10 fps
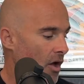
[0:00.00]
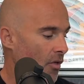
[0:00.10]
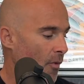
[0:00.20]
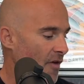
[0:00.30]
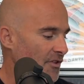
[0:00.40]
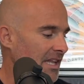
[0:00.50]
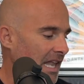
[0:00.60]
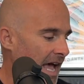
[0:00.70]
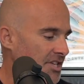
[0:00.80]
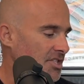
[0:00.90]
often the
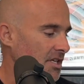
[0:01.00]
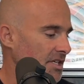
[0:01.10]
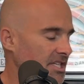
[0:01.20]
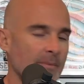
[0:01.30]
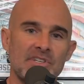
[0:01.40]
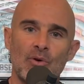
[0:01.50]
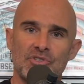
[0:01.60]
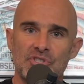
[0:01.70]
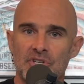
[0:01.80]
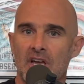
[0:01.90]
last attempt I
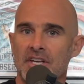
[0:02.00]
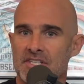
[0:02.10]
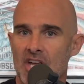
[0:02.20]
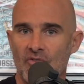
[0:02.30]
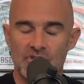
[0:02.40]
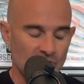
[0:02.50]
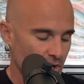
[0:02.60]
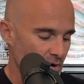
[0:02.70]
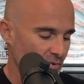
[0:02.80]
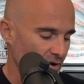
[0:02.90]
will do to kind of salvage the
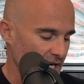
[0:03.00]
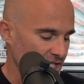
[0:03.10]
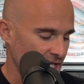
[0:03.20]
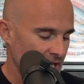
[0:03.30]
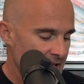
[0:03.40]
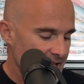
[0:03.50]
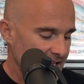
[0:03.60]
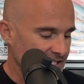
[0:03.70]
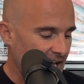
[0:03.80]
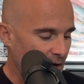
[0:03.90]
chord progression
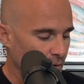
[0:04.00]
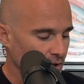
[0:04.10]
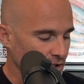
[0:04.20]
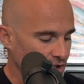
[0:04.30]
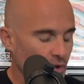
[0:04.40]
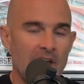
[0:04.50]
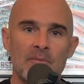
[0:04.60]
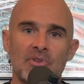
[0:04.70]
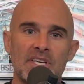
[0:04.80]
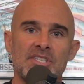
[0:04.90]
is I will try
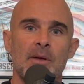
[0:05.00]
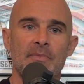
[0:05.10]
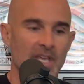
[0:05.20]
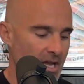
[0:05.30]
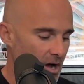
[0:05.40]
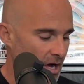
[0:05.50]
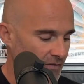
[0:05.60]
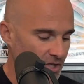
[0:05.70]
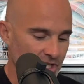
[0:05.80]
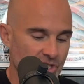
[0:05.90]
and play something
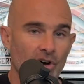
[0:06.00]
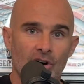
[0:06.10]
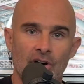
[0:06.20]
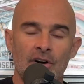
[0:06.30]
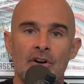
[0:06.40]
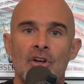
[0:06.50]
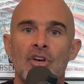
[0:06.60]
on the guitar